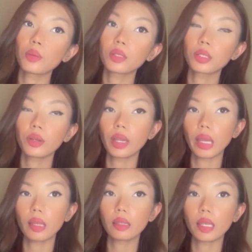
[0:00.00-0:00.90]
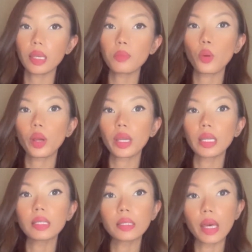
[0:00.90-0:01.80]
will create a more
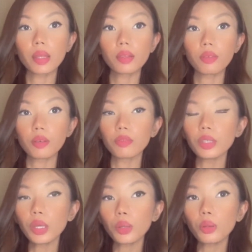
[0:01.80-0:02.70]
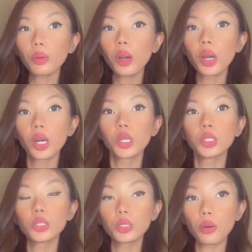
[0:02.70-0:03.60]
in-depth review,
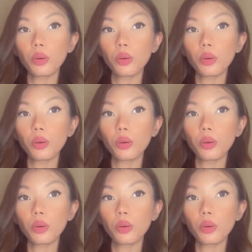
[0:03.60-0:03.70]
show